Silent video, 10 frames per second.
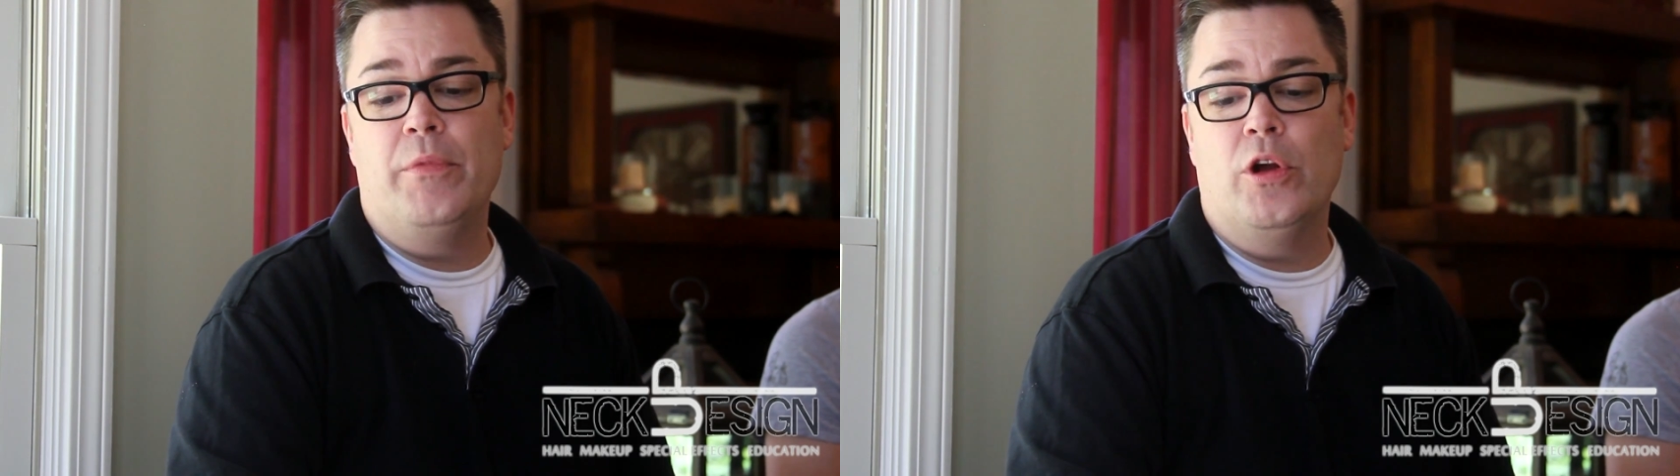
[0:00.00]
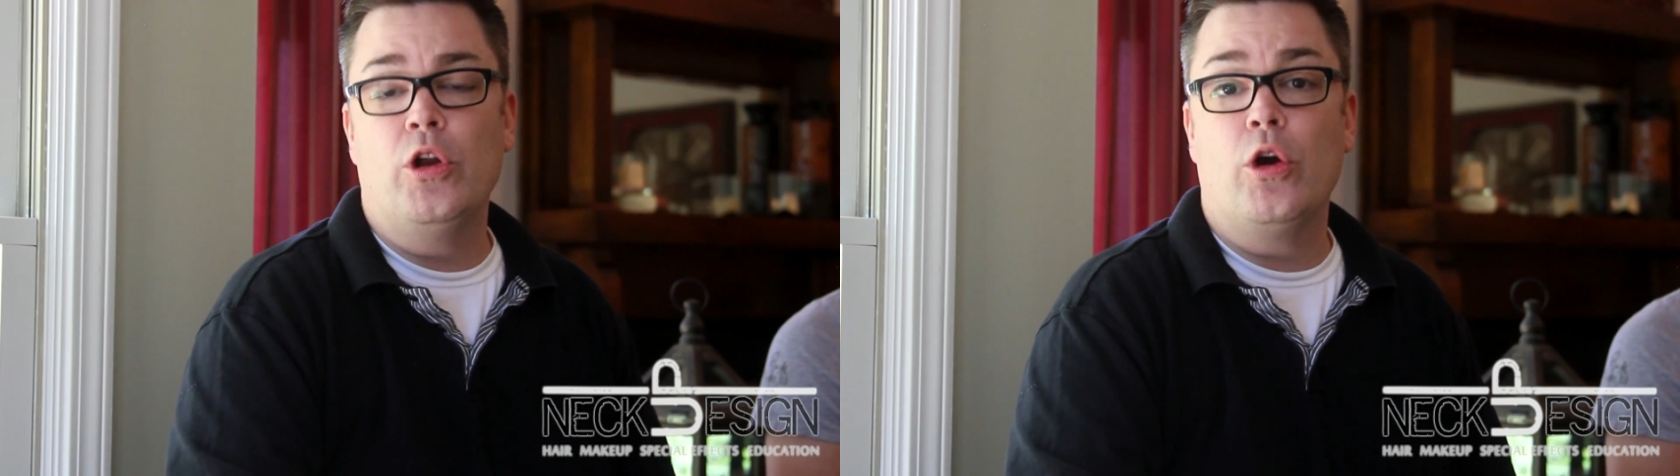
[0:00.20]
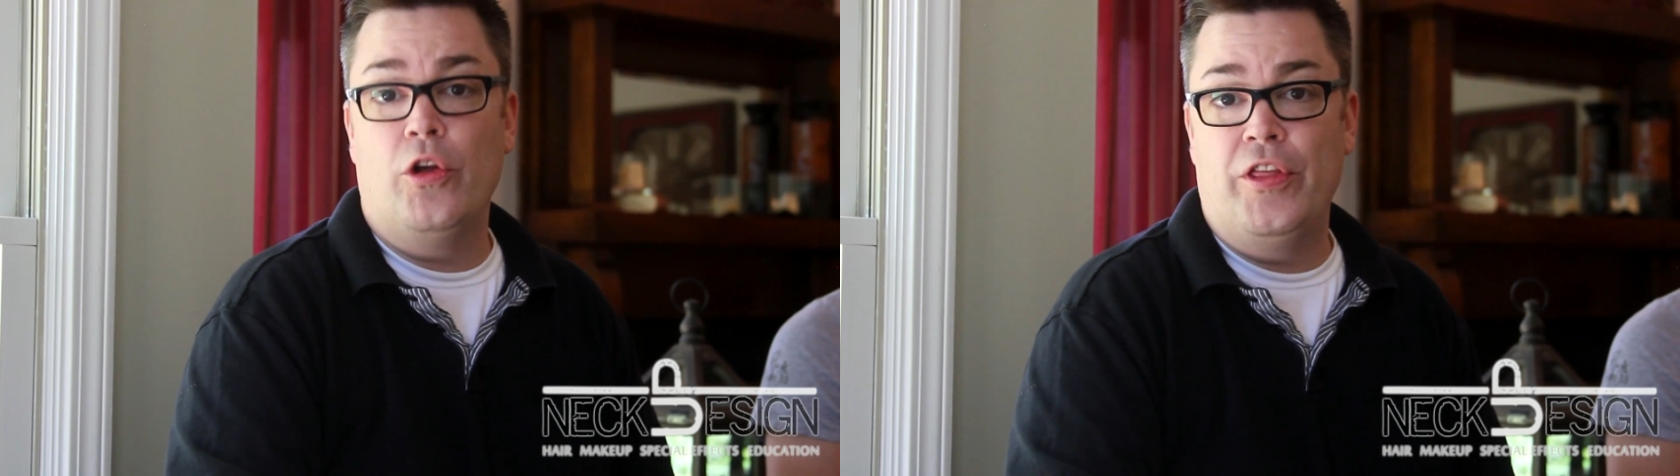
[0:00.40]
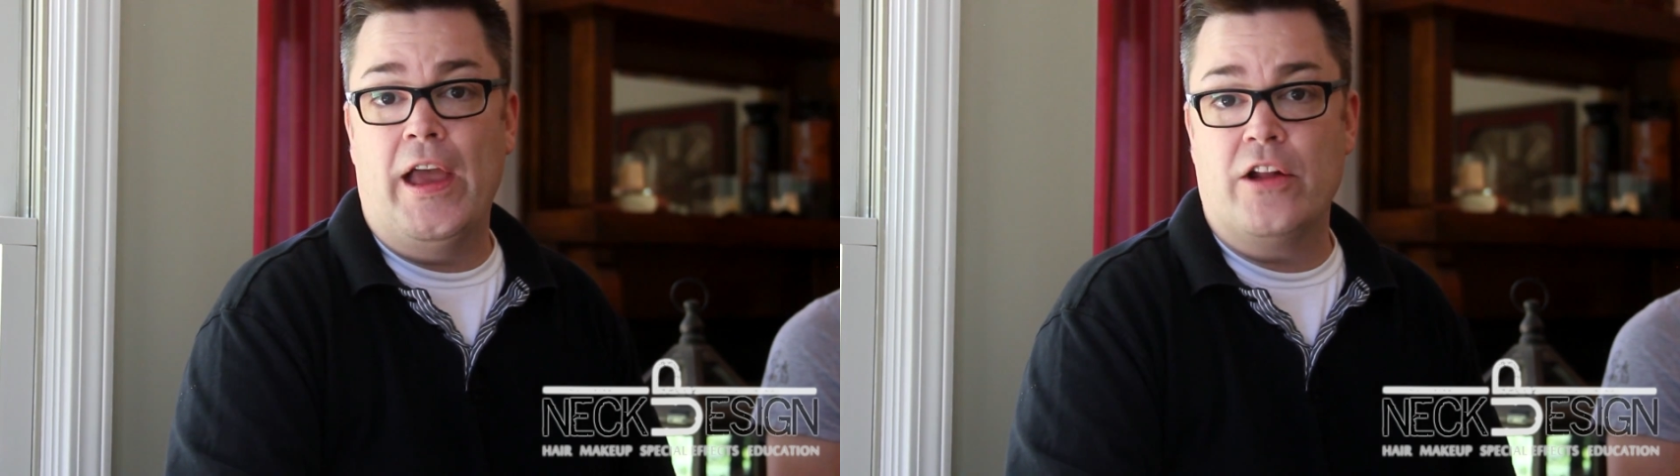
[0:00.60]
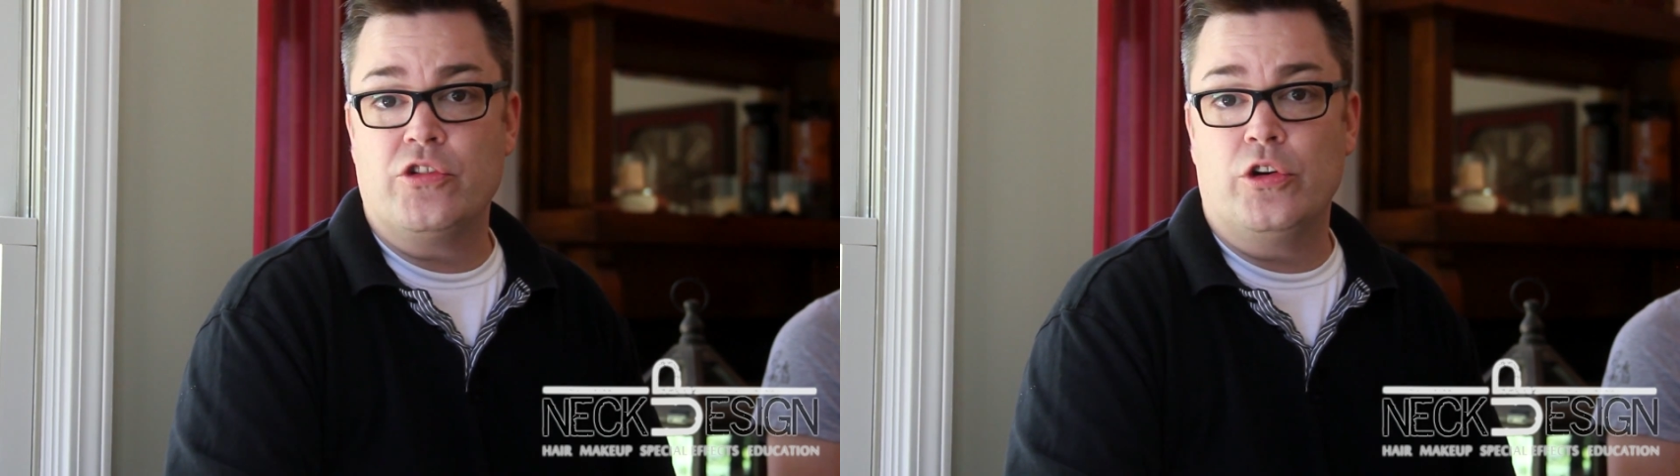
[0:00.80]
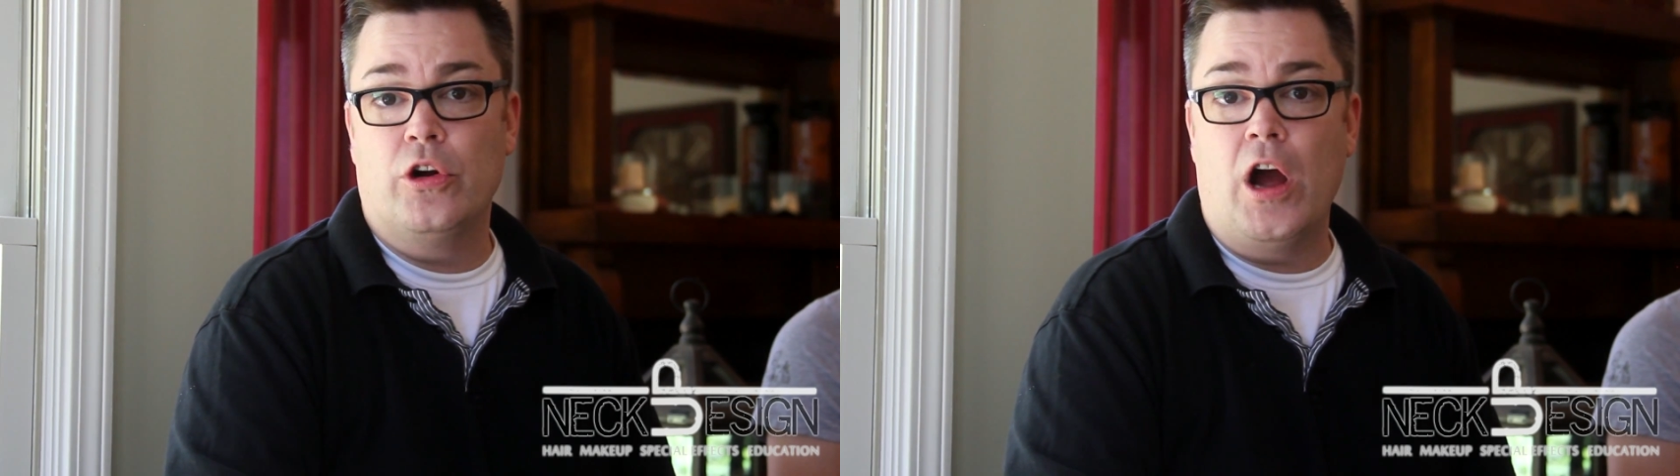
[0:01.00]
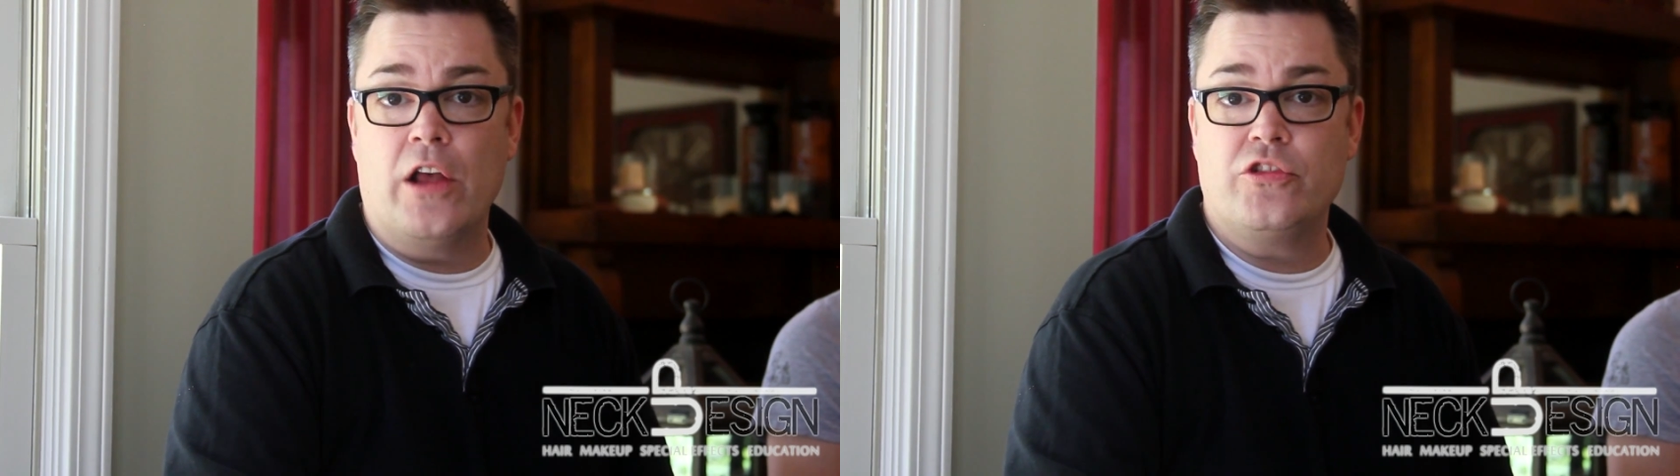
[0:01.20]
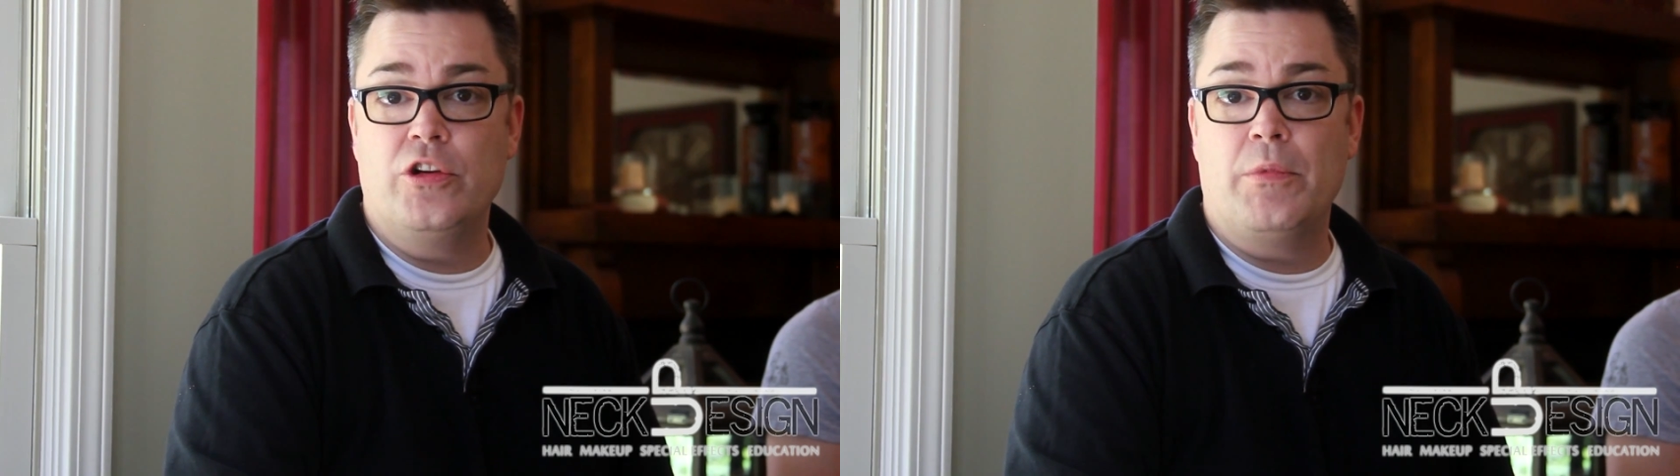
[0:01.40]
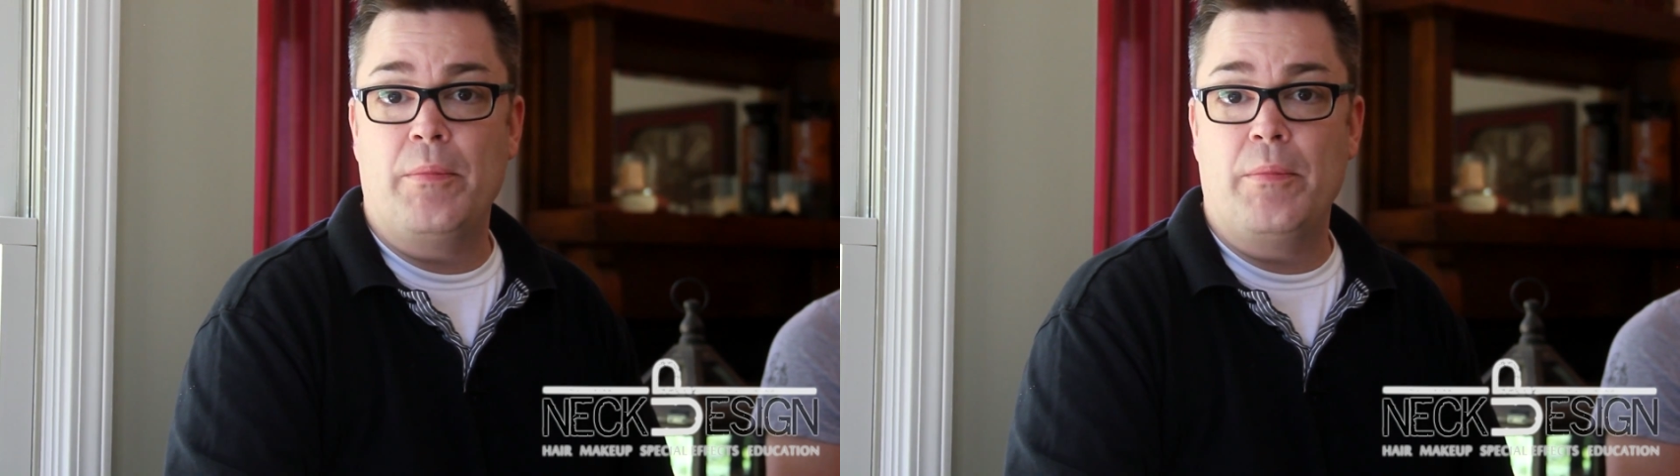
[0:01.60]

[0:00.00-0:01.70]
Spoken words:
your local theatrical costume